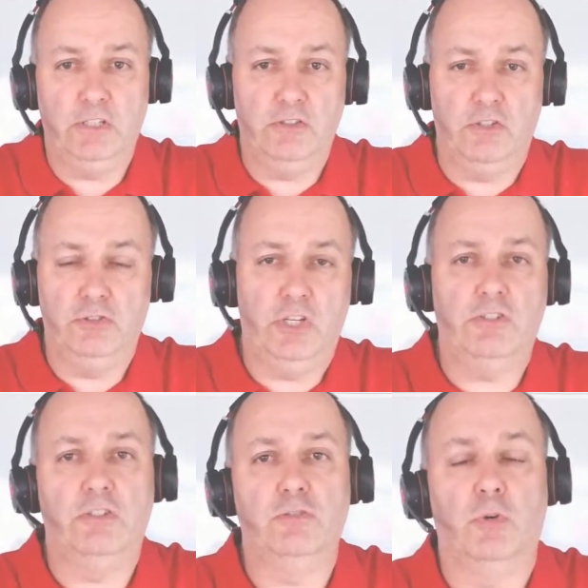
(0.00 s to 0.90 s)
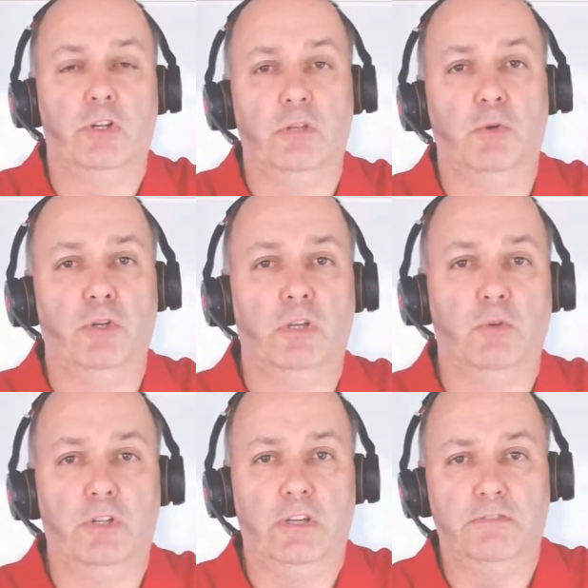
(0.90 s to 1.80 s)
Did 2 sessions, one in the morning,
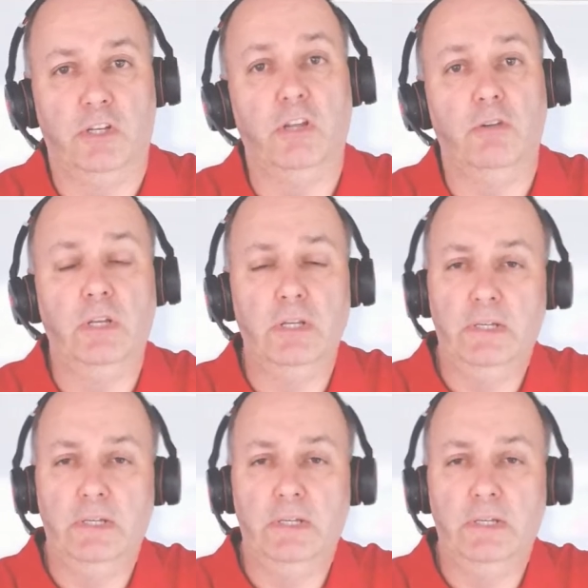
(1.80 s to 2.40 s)
one in the afternoon,